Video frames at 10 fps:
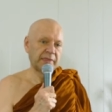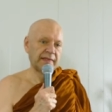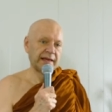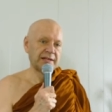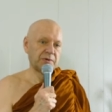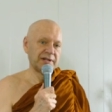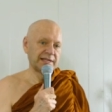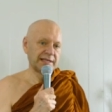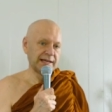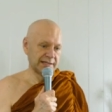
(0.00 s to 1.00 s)
That is what it
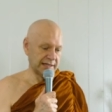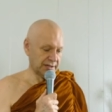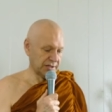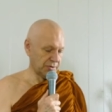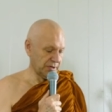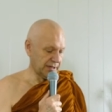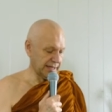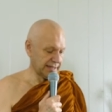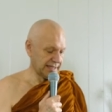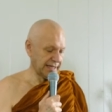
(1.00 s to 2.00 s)
says in the
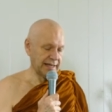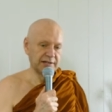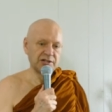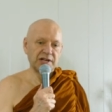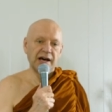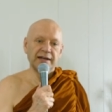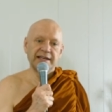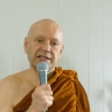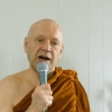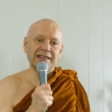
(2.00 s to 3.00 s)
suttas. They say that the
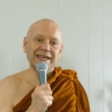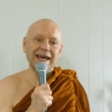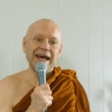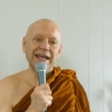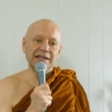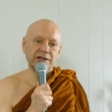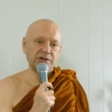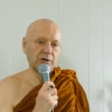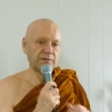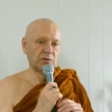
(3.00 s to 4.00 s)
jhanas are the
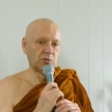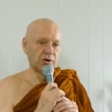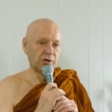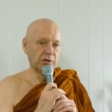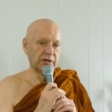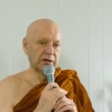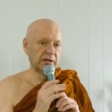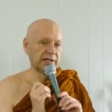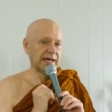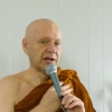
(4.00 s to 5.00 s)
end of the world.
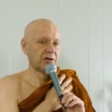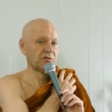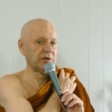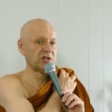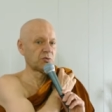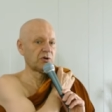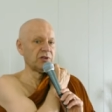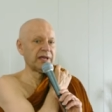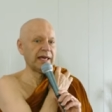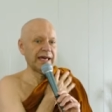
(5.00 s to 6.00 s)
The end of which
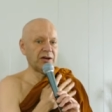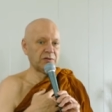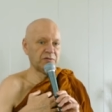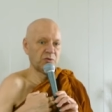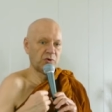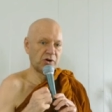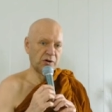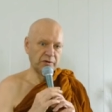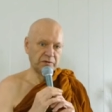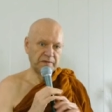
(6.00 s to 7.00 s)
world? The end of the
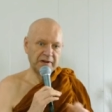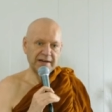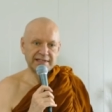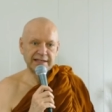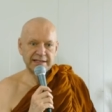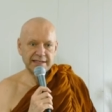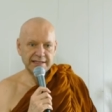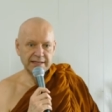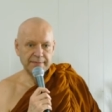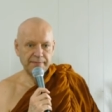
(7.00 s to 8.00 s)
world of the five senses.